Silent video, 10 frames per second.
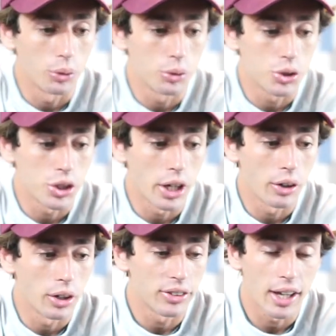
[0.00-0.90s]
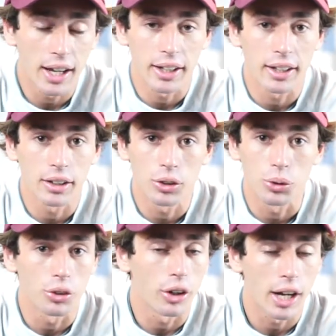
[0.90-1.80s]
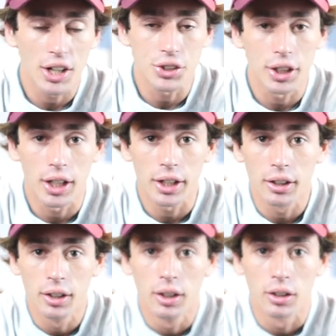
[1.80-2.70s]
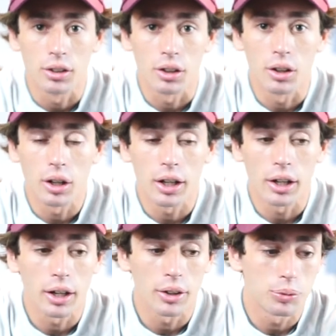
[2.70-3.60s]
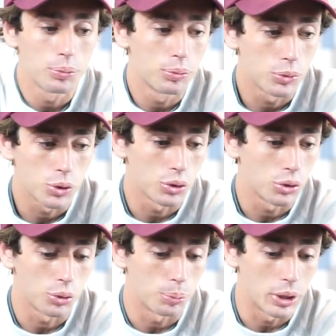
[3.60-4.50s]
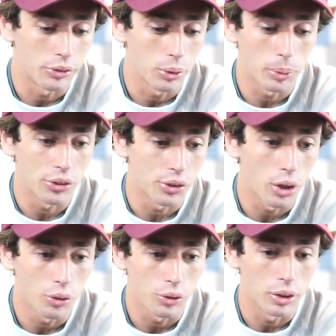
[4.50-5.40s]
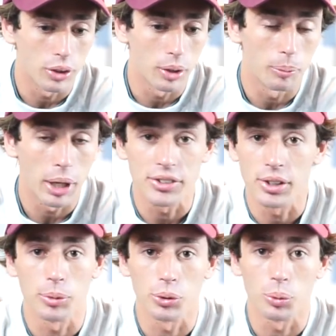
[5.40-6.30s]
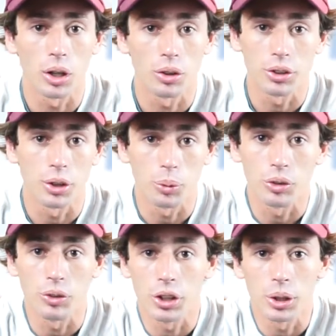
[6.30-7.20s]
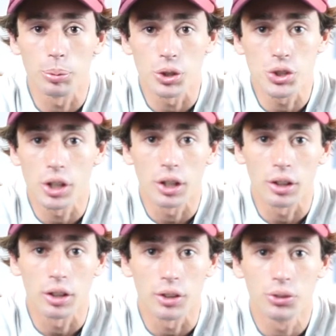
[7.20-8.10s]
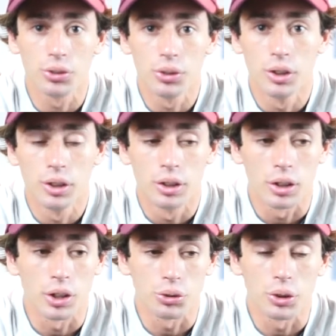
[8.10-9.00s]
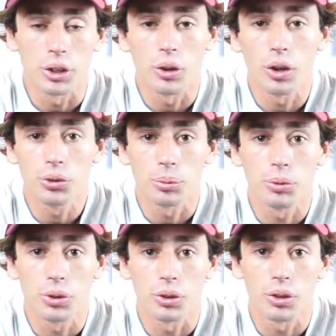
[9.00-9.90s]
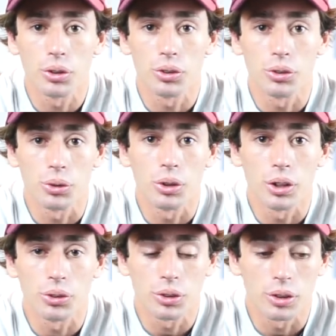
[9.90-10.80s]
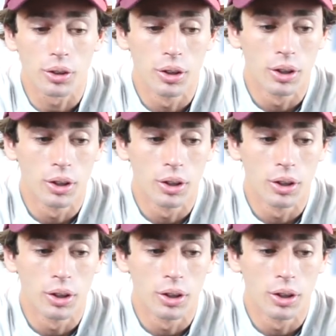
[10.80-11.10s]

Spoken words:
sharing, tagging, using our hashtag. I speak for myself and my team as well. We really appreciate it. It's really awesome to do this and